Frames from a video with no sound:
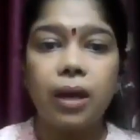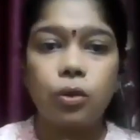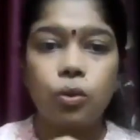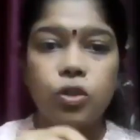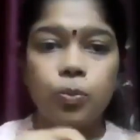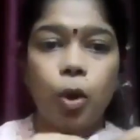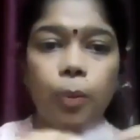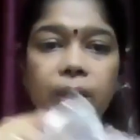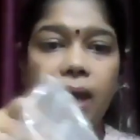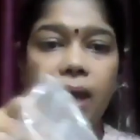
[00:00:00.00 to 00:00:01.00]
those
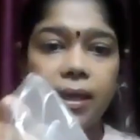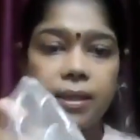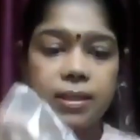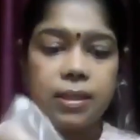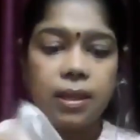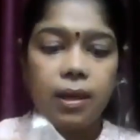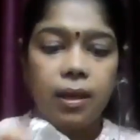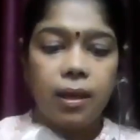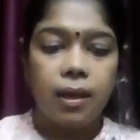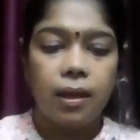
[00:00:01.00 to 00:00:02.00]
poppy eyes.
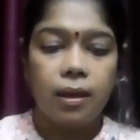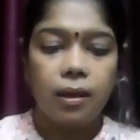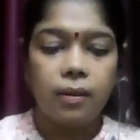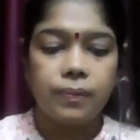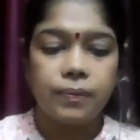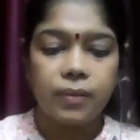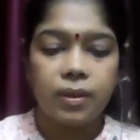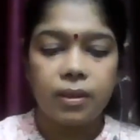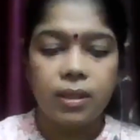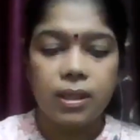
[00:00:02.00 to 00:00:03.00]
uh,
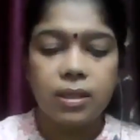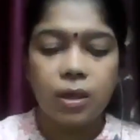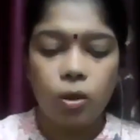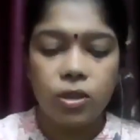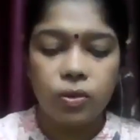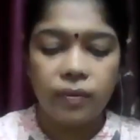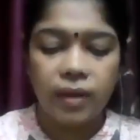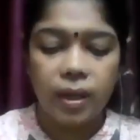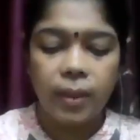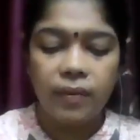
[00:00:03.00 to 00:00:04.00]
these are also
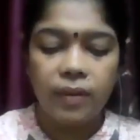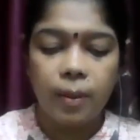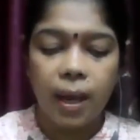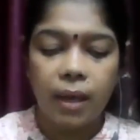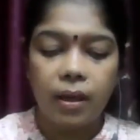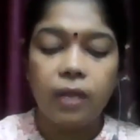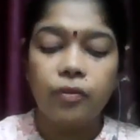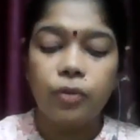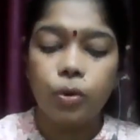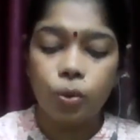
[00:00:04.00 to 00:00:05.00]
available in the market.
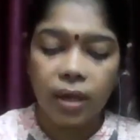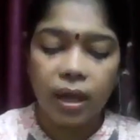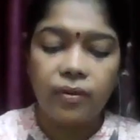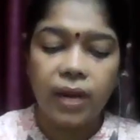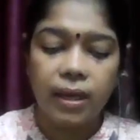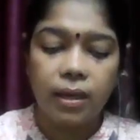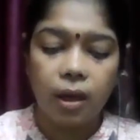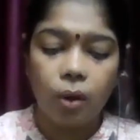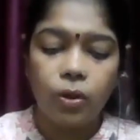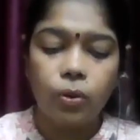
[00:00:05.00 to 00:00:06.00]
If you don't have right
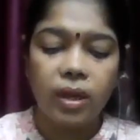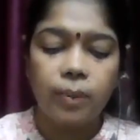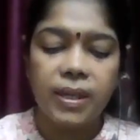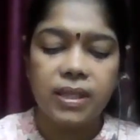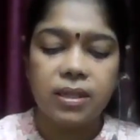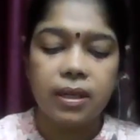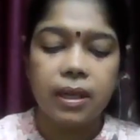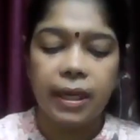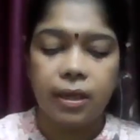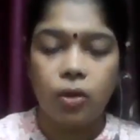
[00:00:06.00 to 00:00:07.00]
now, you can paste it
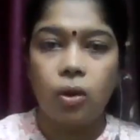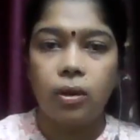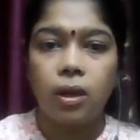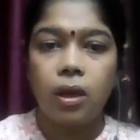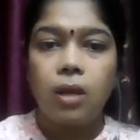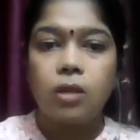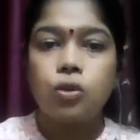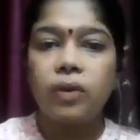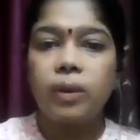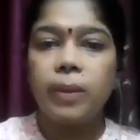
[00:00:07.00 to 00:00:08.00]
later on.
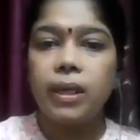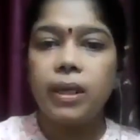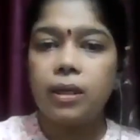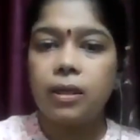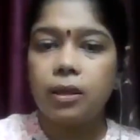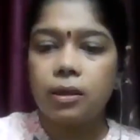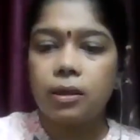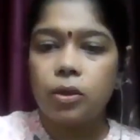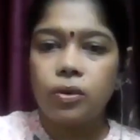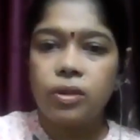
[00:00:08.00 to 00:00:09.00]
So we'll be needing,
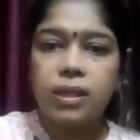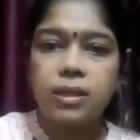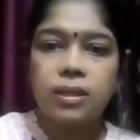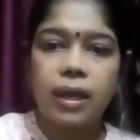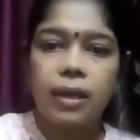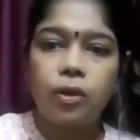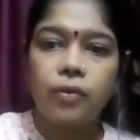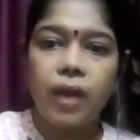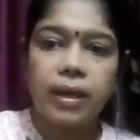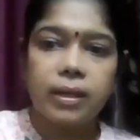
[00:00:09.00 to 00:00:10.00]
these kind of
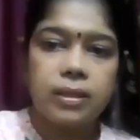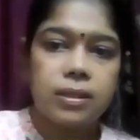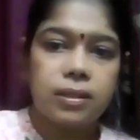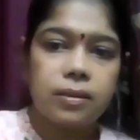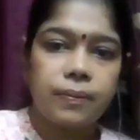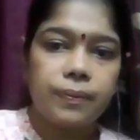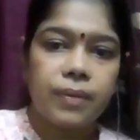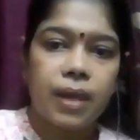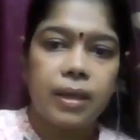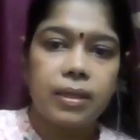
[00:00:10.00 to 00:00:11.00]
eyes.
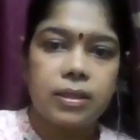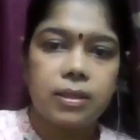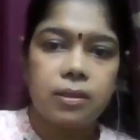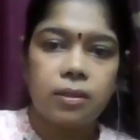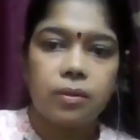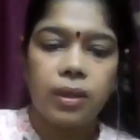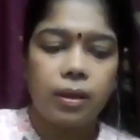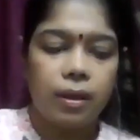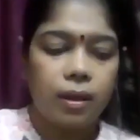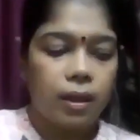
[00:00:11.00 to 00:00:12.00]
Okay,
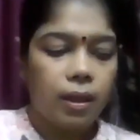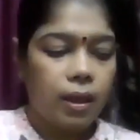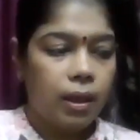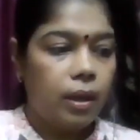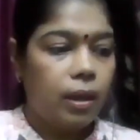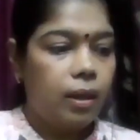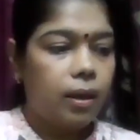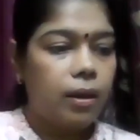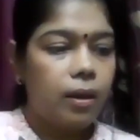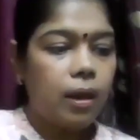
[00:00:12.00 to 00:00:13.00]

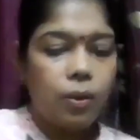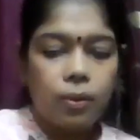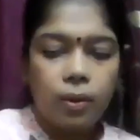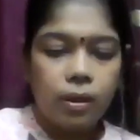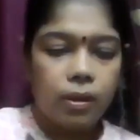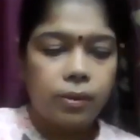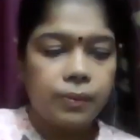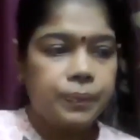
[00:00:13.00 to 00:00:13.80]
now